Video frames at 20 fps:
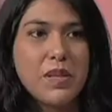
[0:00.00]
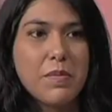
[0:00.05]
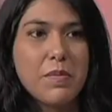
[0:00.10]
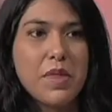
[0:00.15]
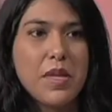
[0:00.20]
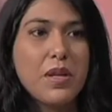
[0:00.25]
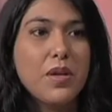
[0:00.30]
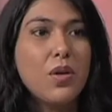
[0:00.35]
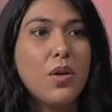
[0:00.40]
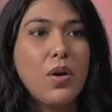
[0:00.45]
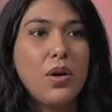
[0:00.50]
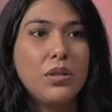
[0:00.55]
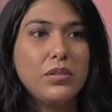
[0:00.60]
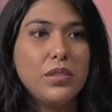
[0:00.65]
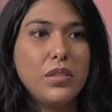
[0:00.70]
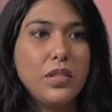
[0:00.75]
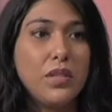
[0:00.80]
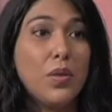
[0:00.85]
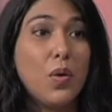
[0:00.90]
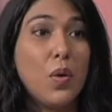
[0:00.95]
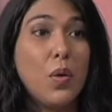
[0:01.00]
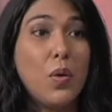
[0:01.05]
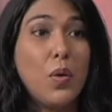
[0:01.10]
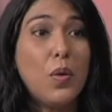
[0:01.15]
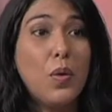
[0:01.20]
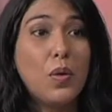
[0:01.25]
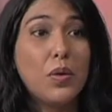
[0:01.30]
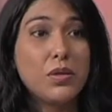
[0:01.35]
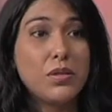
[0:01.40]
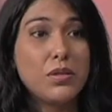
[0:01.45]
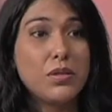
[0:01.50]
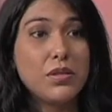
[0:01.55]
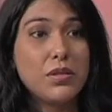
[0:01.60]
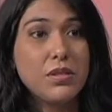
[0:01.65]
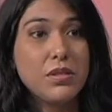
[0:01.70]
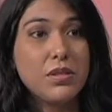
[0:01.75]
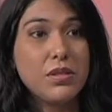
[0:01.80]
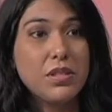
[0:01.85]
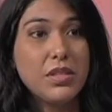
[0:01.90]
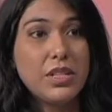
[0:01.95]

something called an ojos.